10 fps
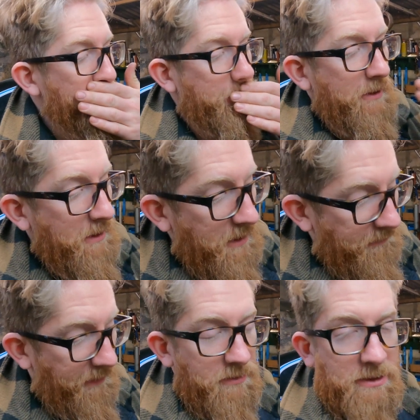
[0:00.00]
So
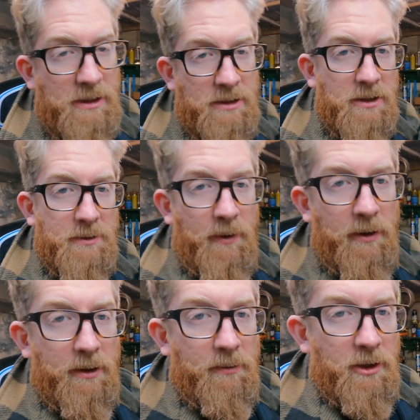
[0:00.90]
final stages this morning,